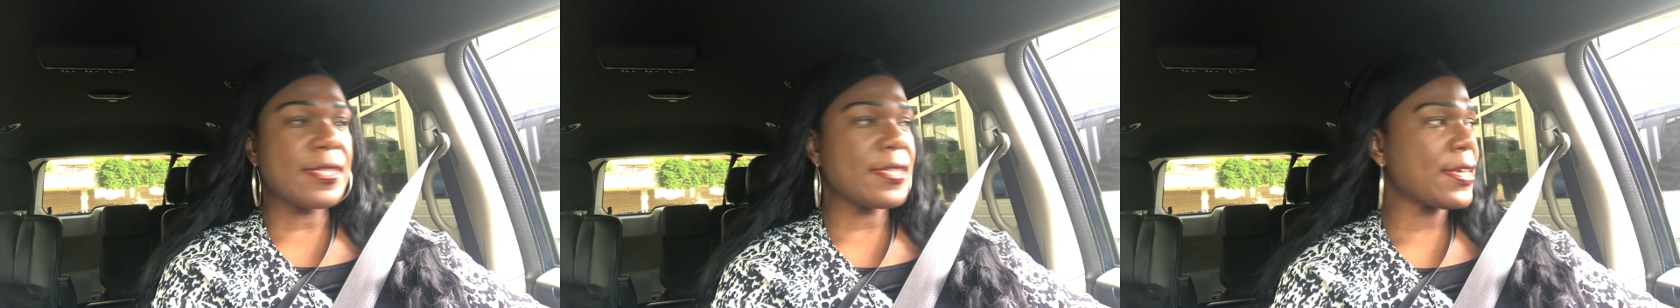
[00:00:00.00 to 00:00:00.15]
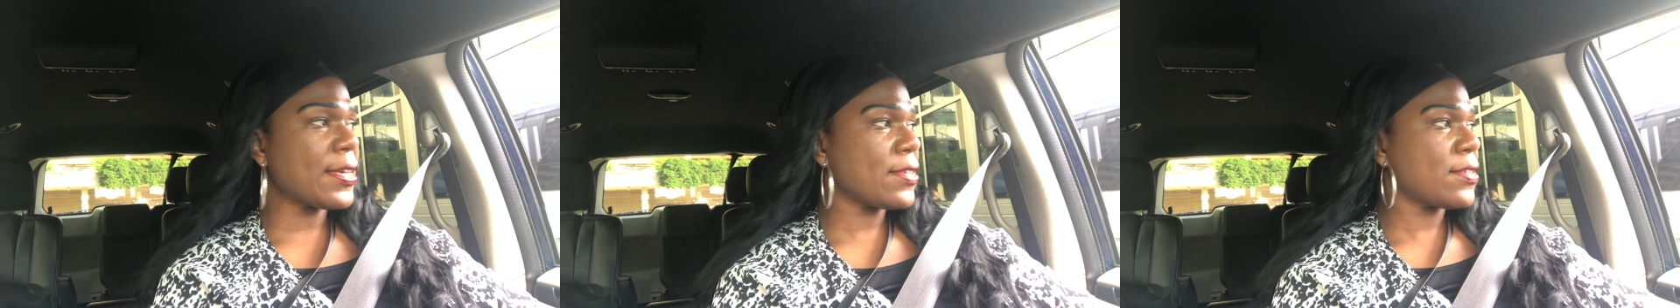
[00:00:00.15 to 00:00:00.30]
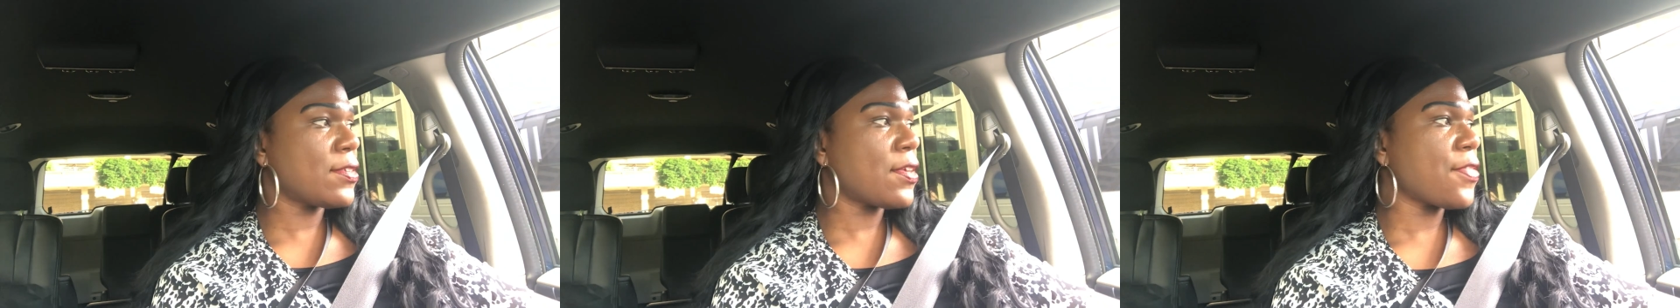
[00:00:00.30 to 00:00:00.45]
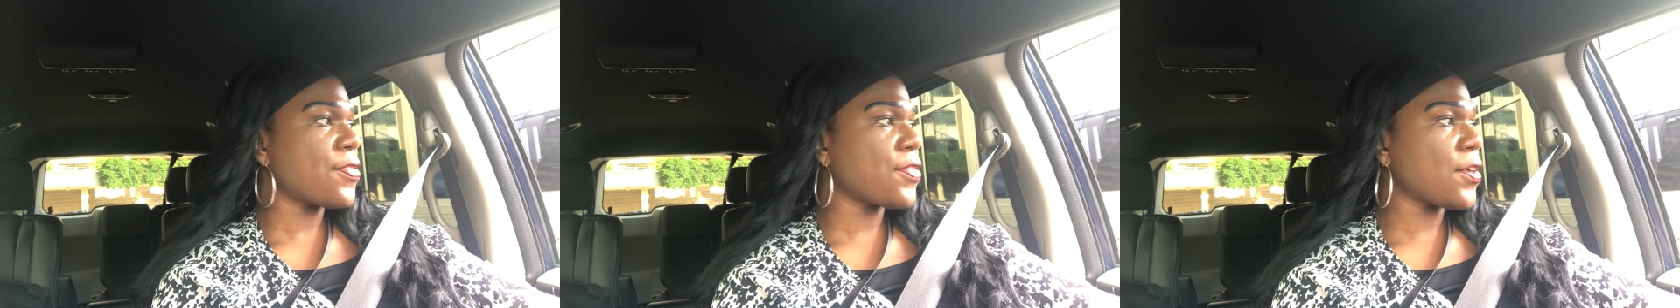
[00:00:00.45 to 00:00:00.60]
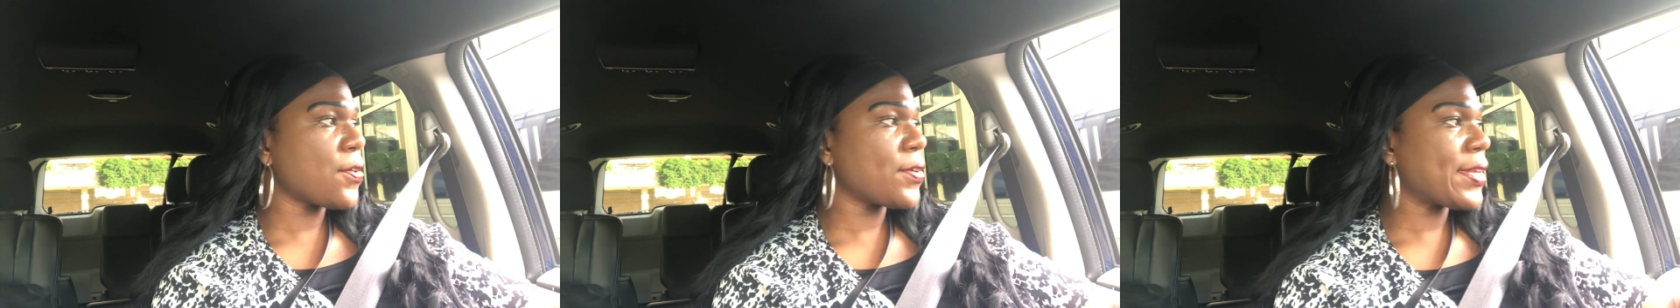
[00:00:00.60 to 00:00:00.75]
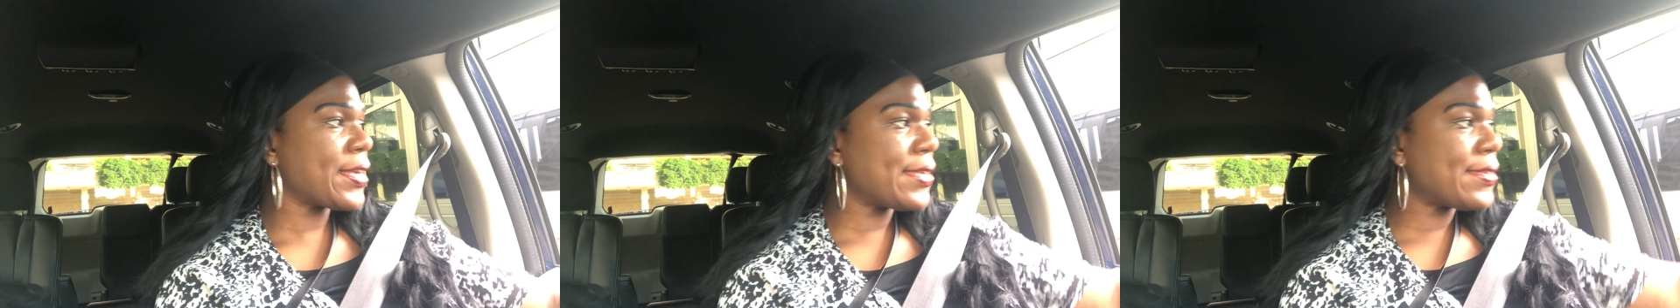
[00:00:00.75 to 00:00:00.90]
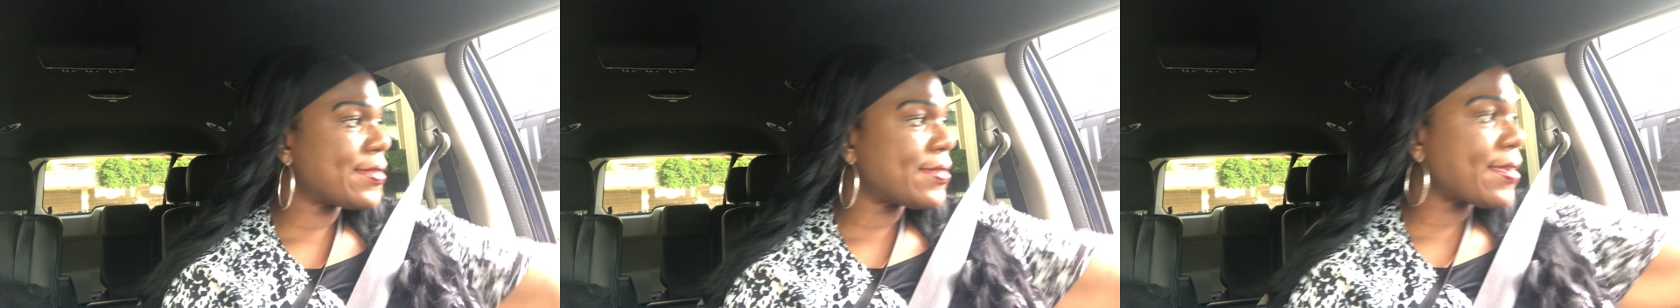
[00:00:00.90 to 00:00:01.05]

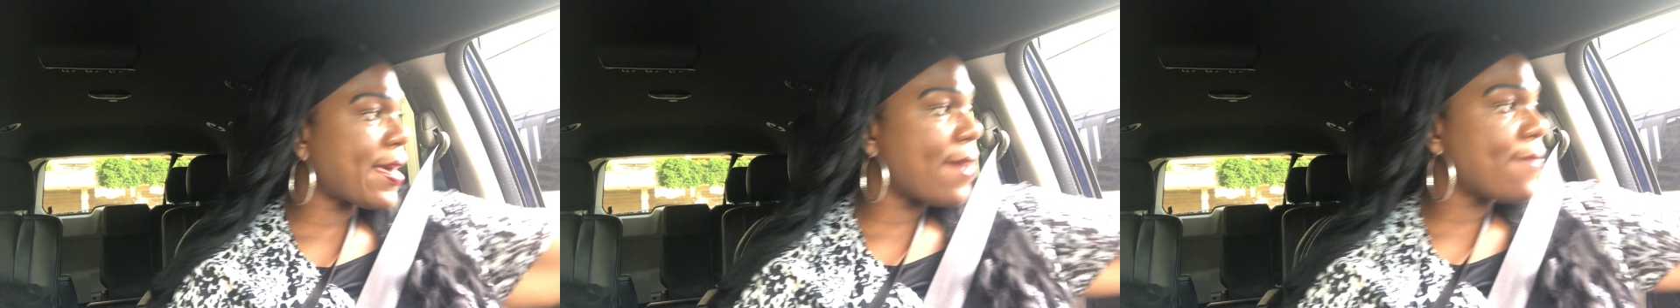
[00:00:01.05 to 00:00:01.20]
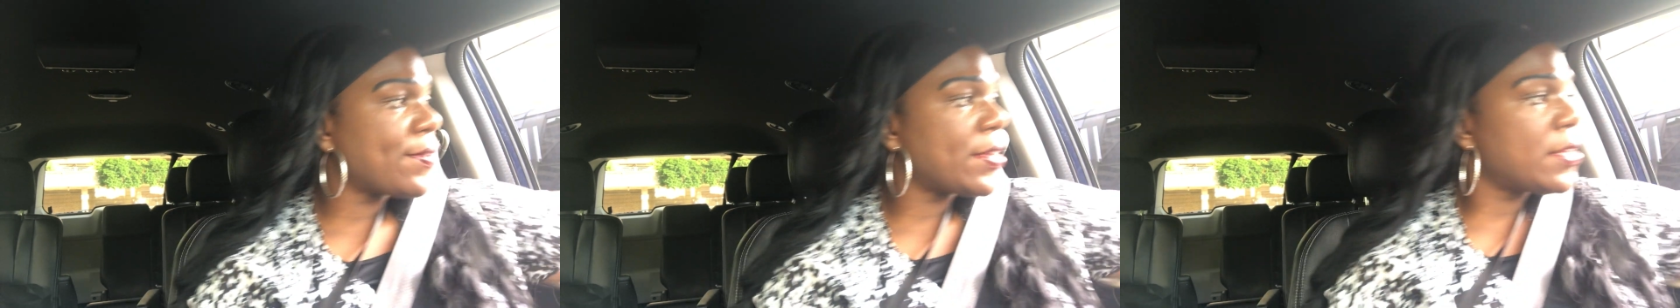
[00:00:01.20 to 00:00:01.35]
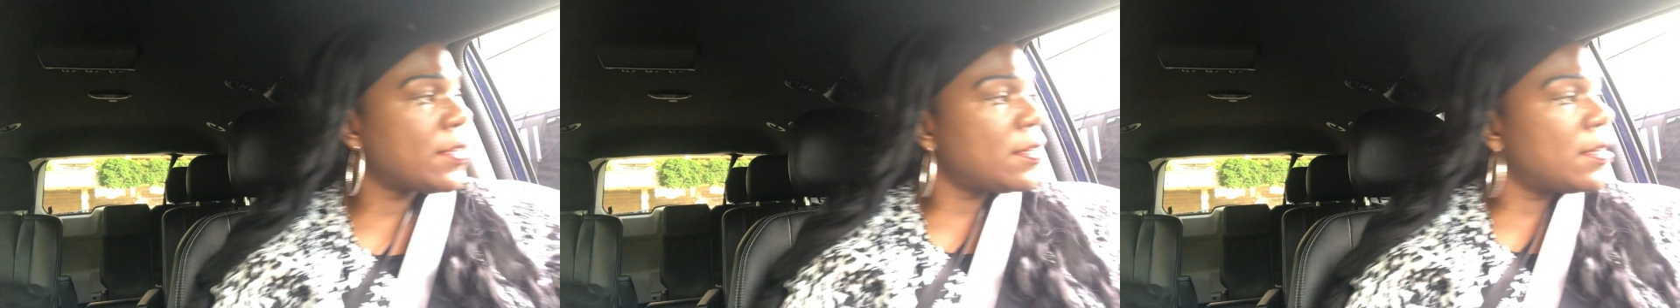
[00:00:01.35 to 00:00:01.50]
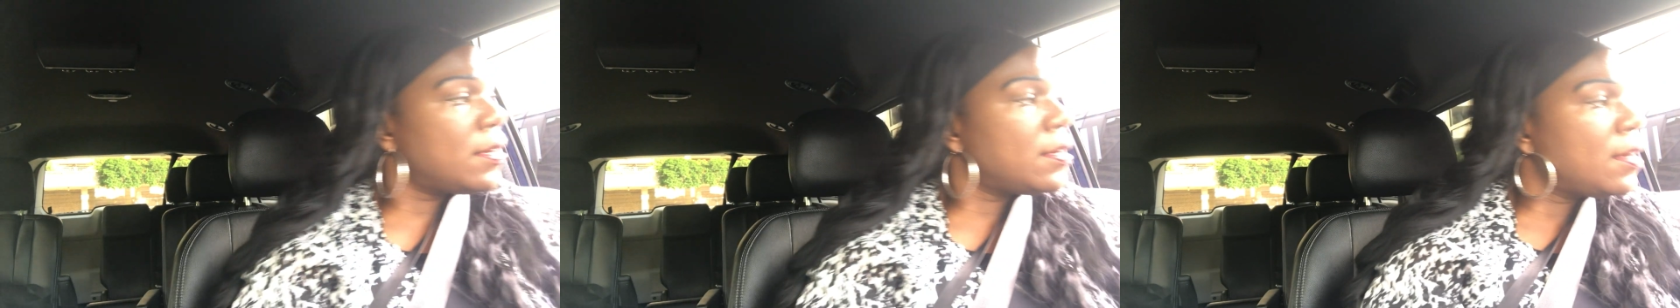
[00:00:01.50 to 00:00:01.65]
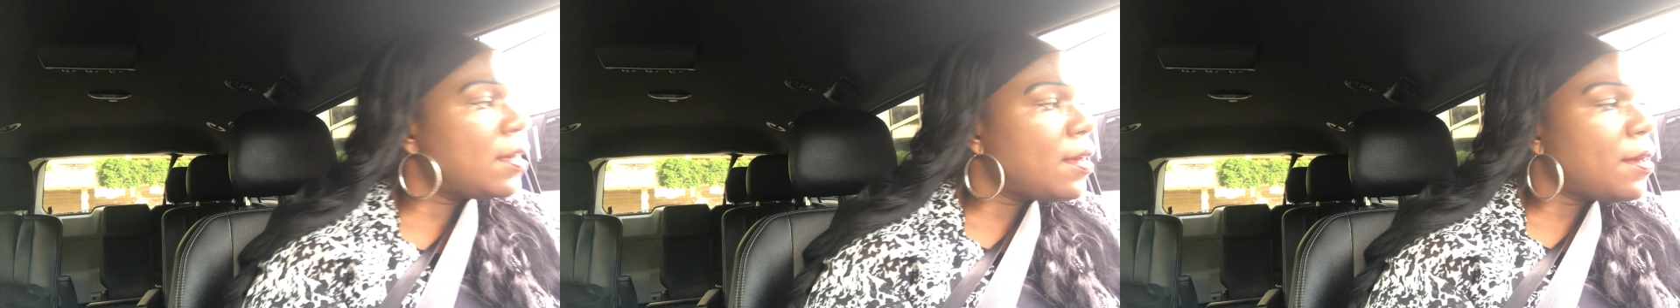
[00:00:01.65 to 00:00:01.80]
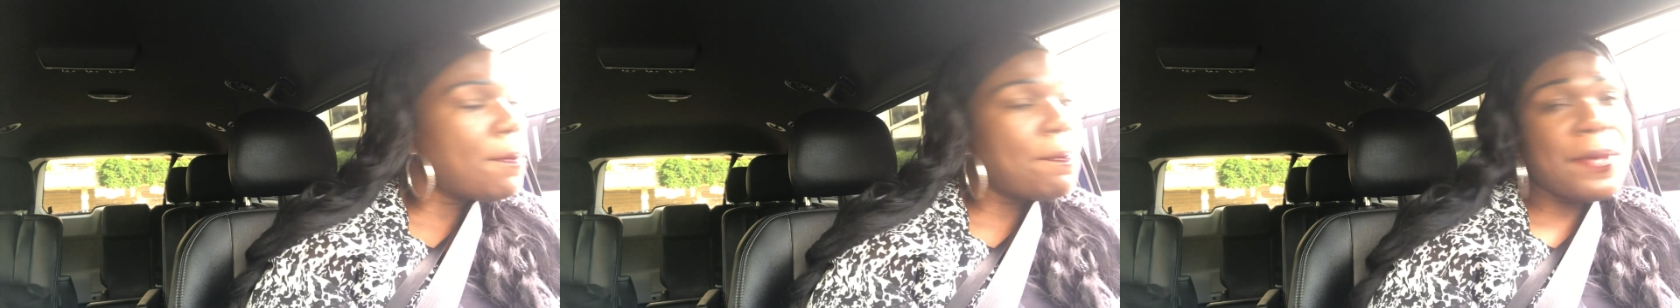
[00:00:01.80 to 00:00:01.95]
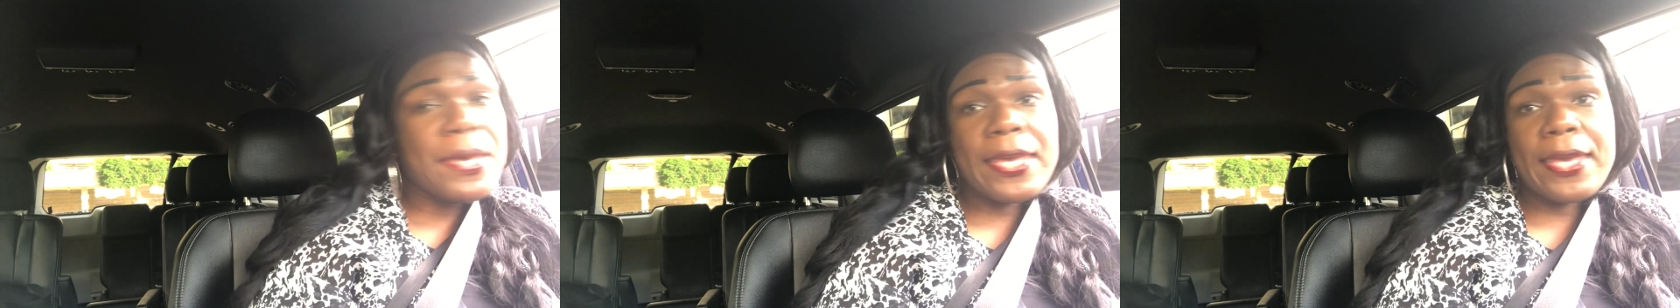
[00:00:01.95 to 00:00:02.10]
6:37
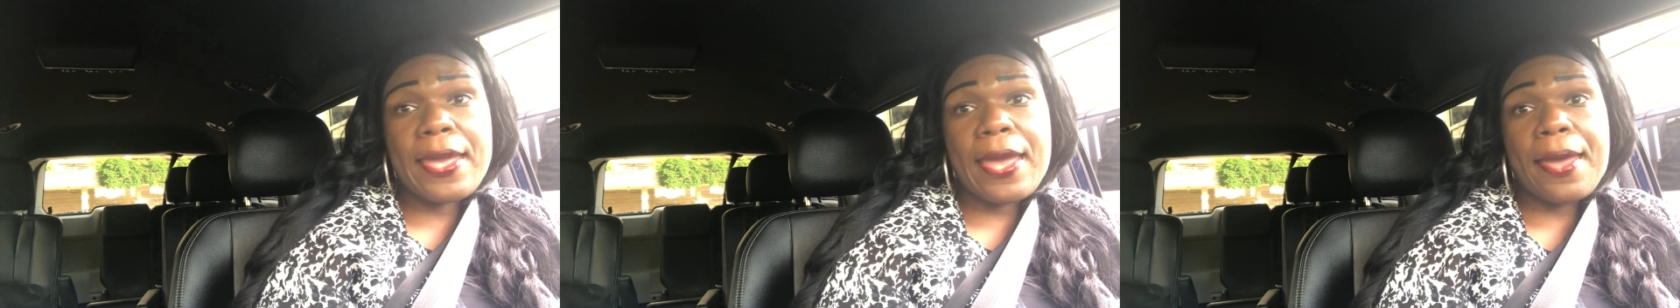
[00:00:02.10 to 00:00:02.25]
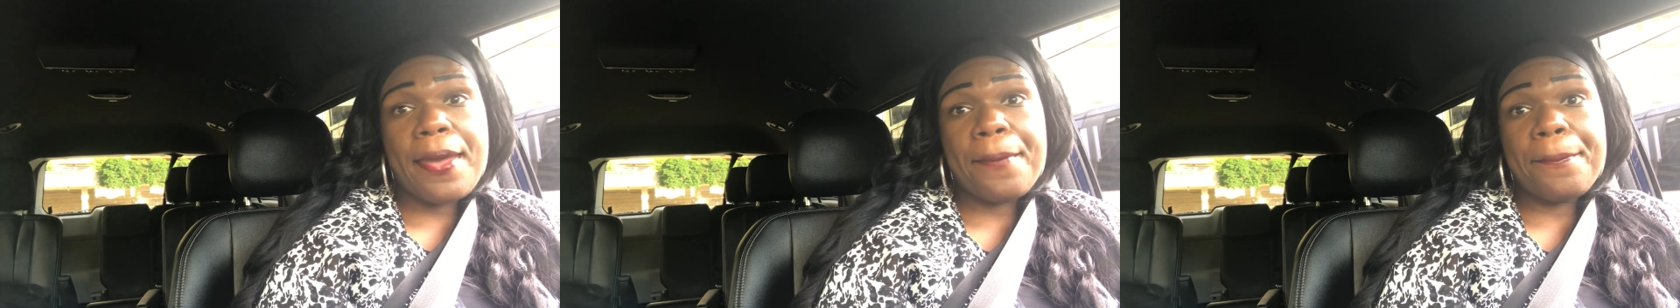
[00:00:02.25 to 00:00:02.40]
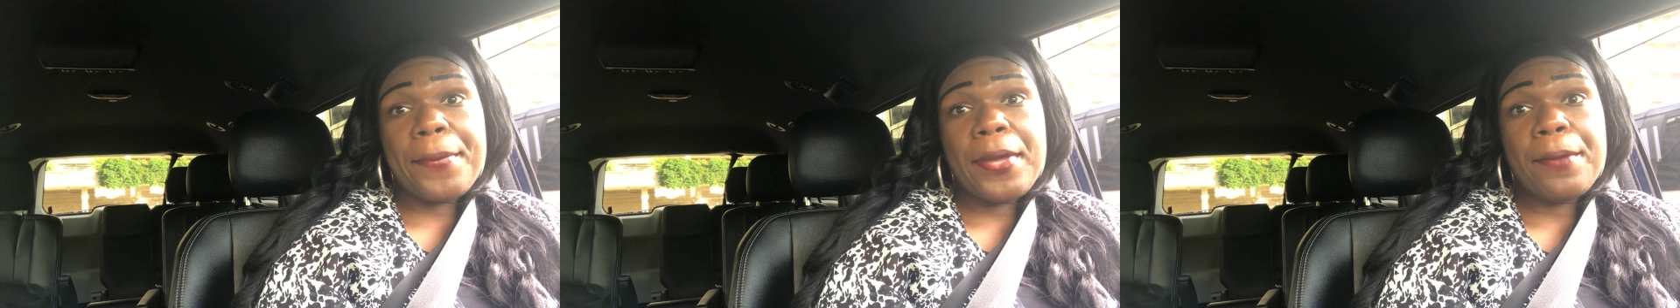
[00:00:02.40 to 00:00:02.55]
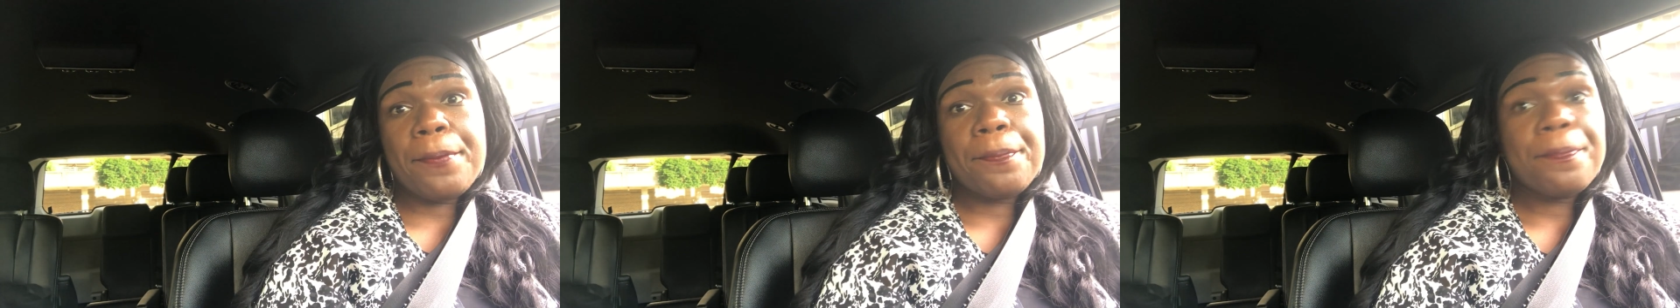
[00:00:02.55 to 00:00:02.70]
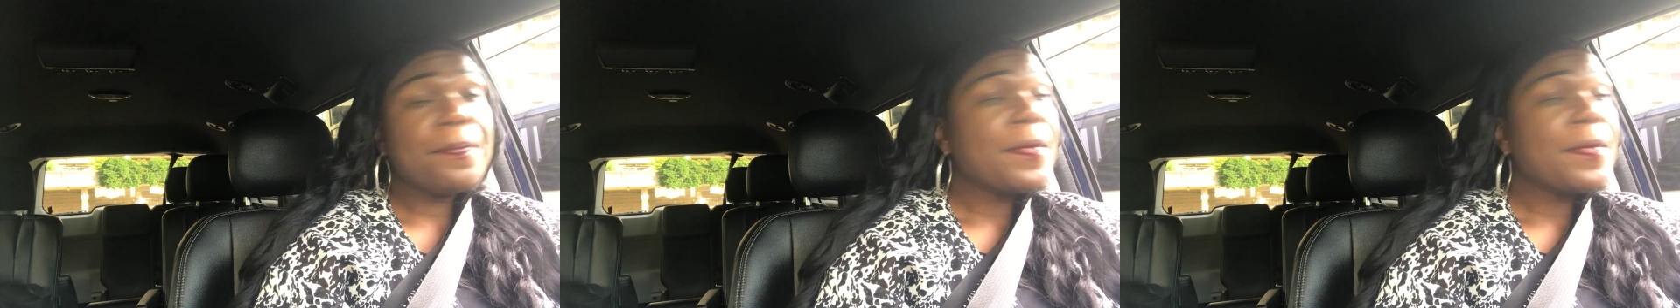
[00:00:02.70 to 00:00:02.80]
p.m.